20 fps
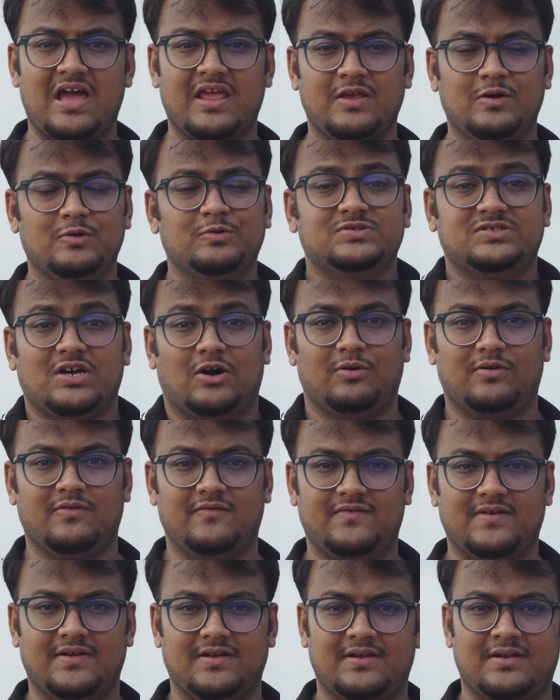use out
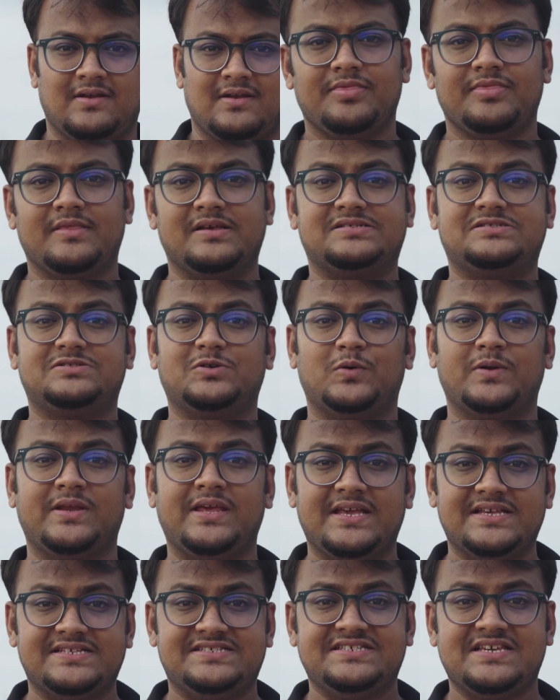of it. The
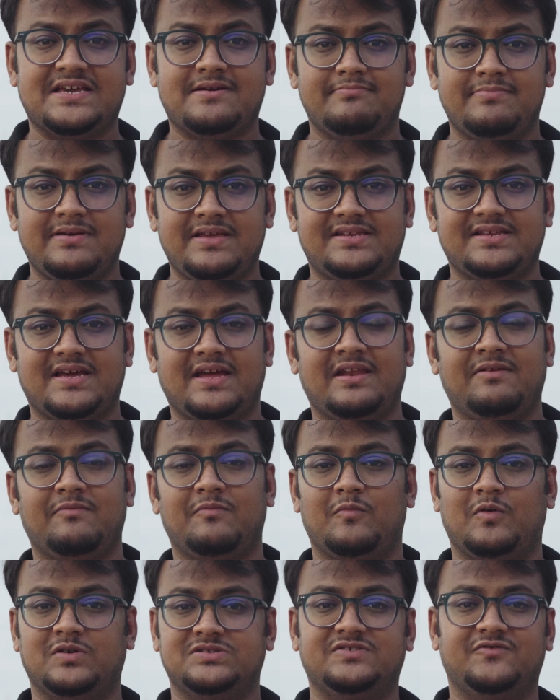Sony
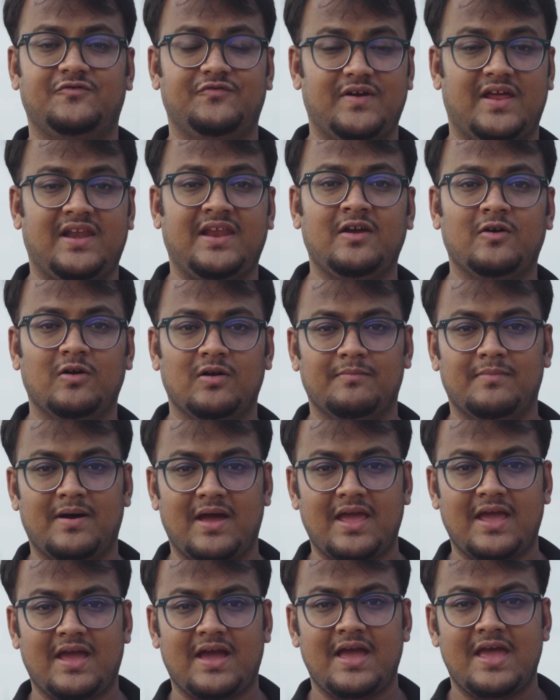ECMB10 was a very good
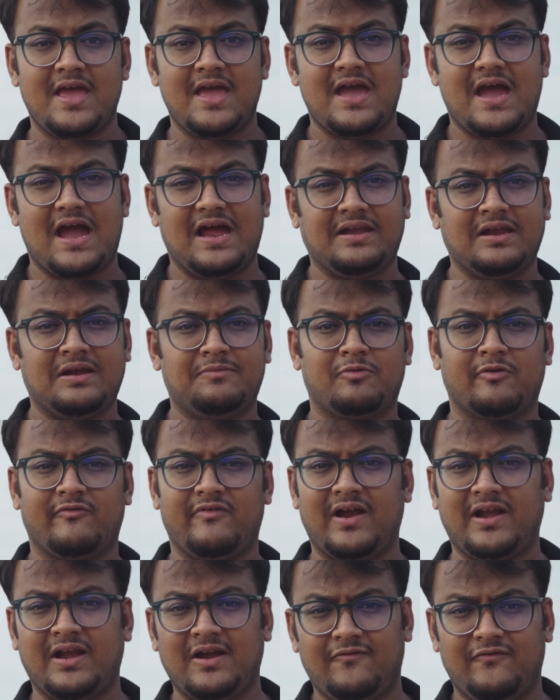mic, and it
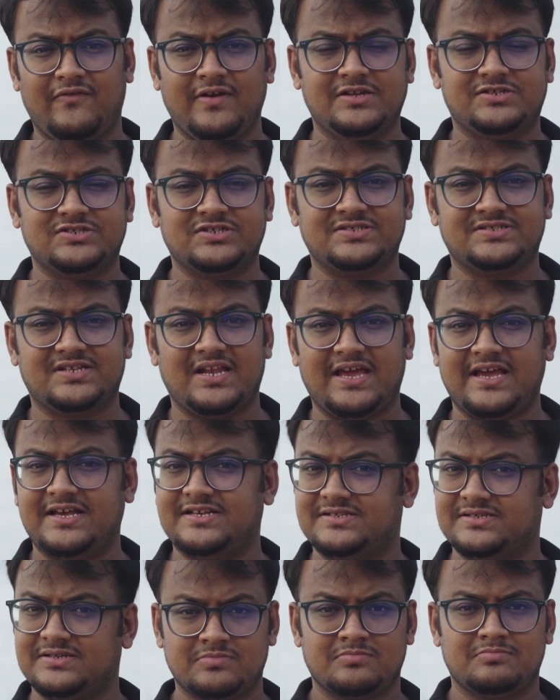provided features like
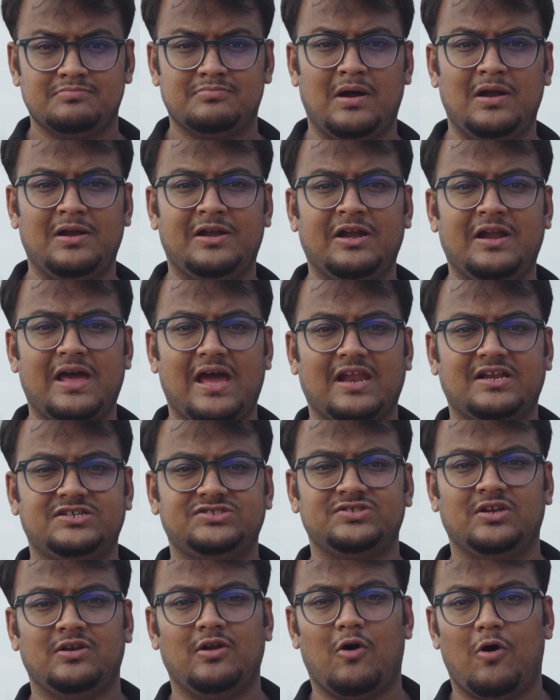
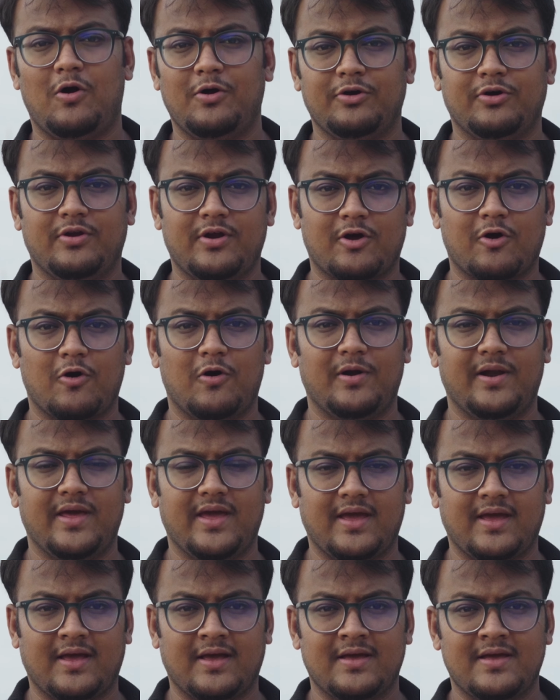multi-directional audio
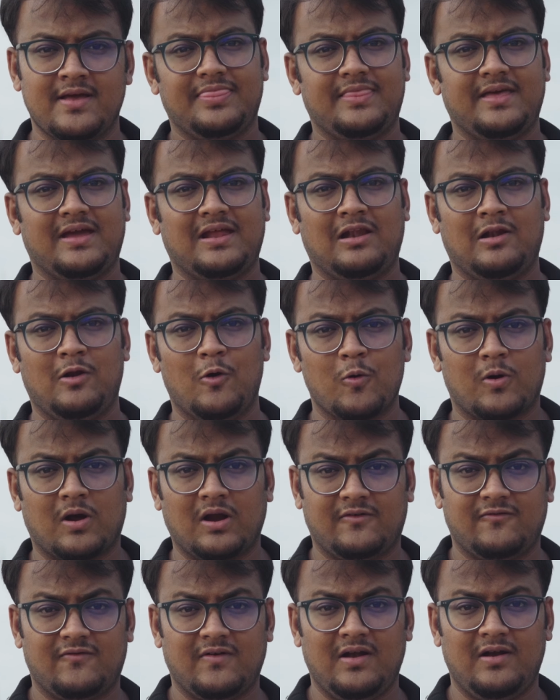recording, then
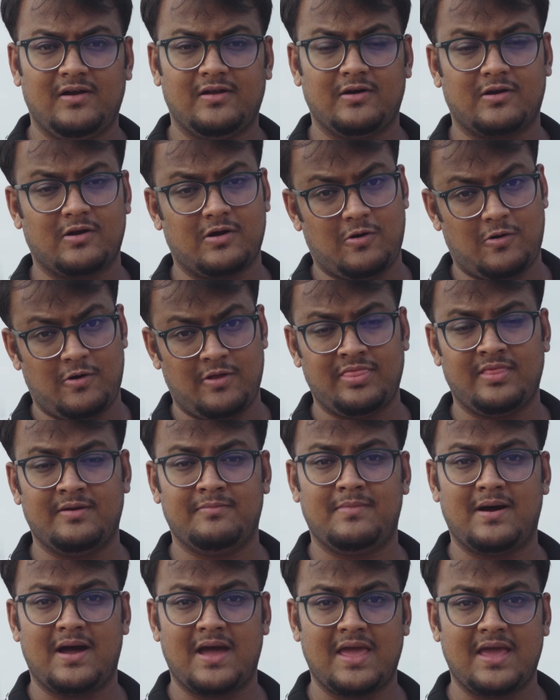low-cut filter on the
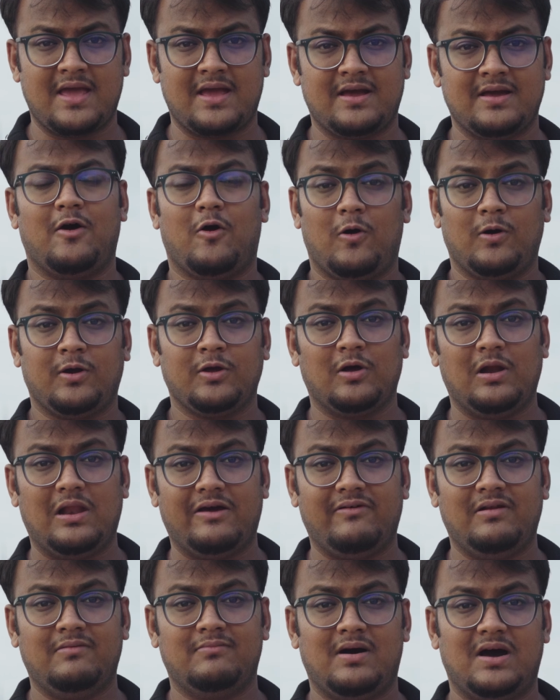mic, audio
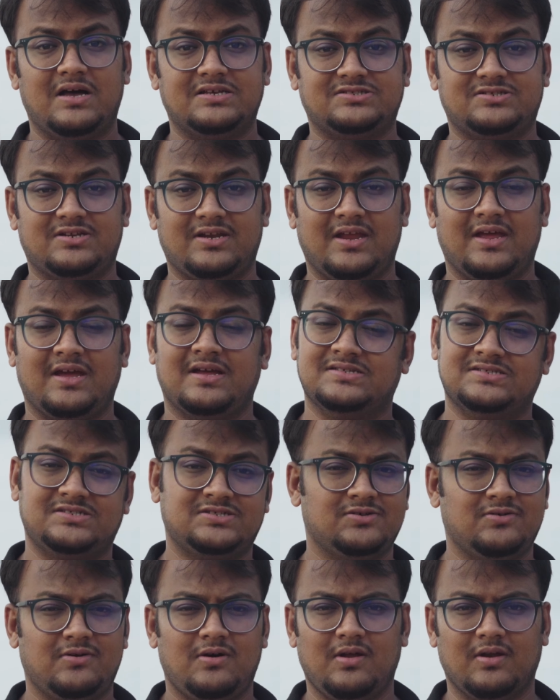level mastering, and
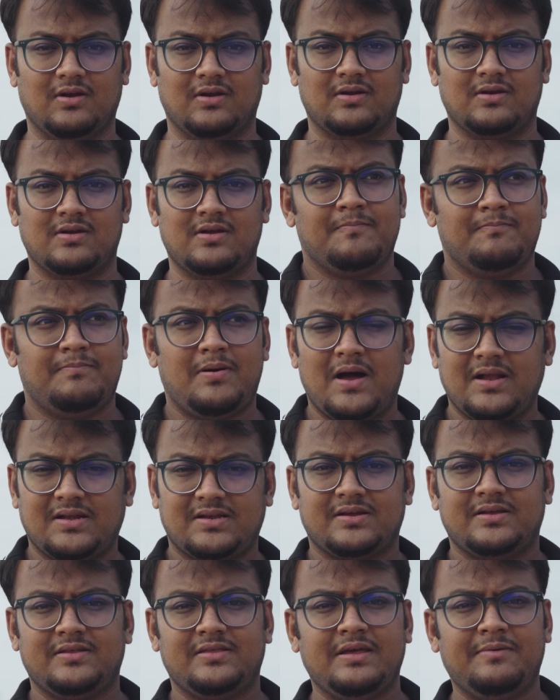so on. But
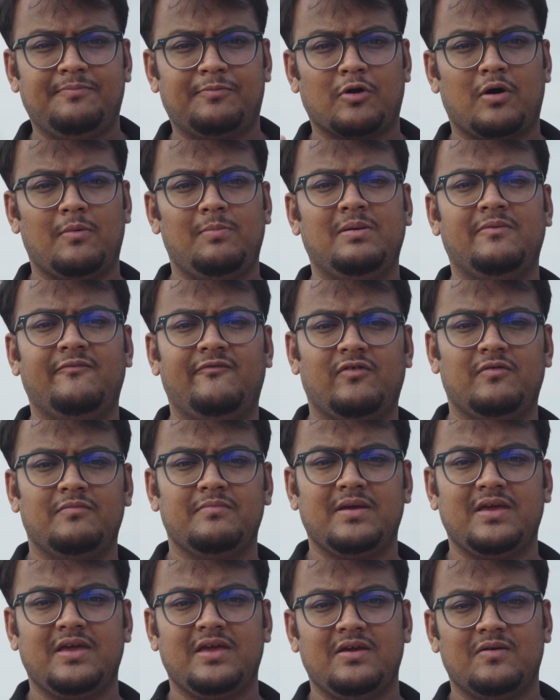the problem for
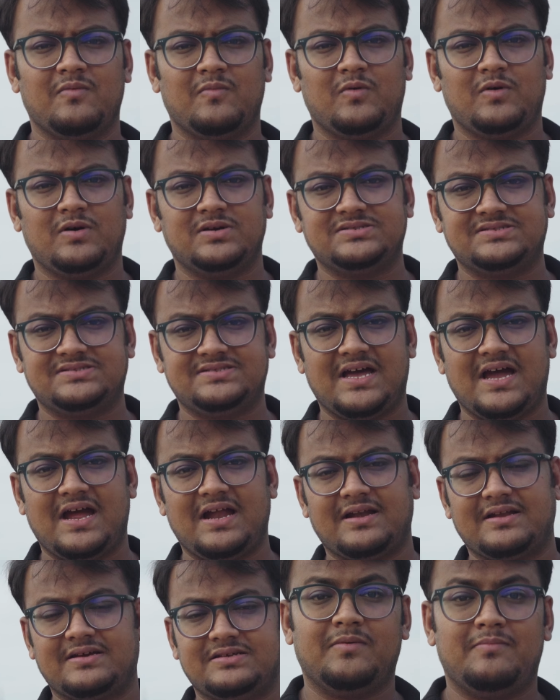me was
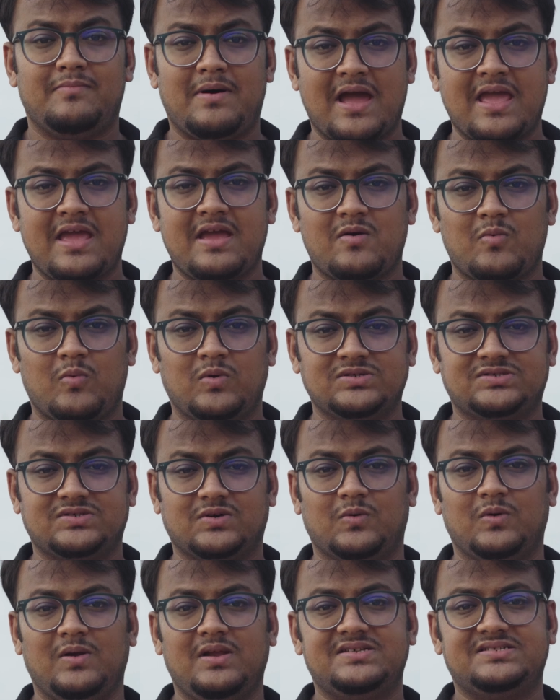that the mic was
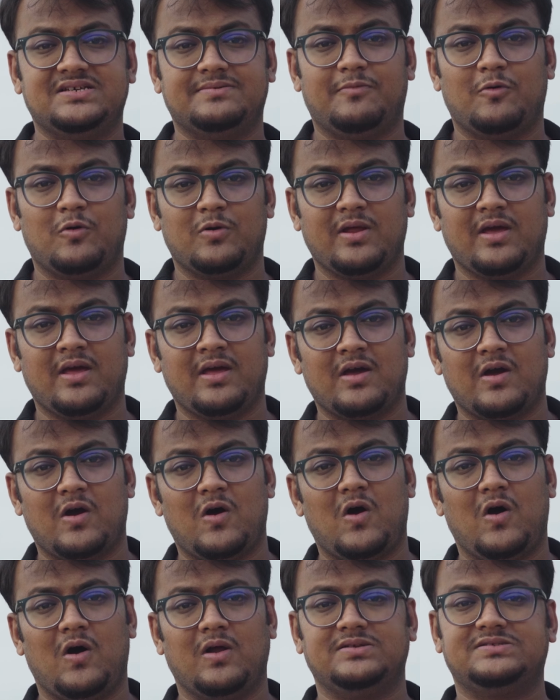only supporting
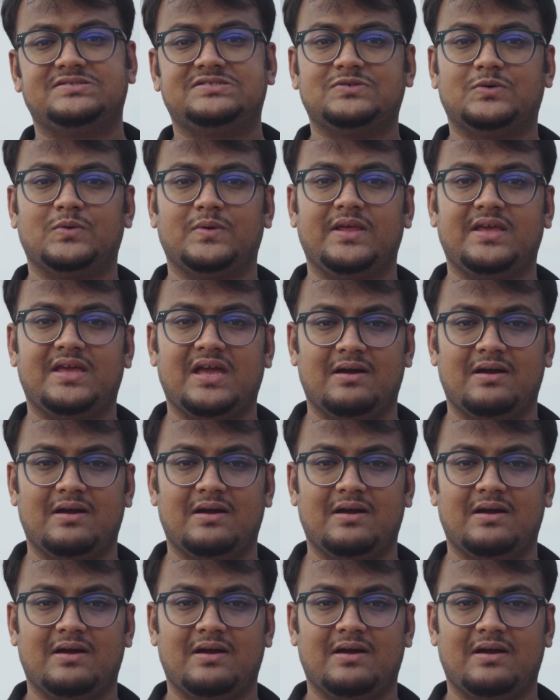on Sony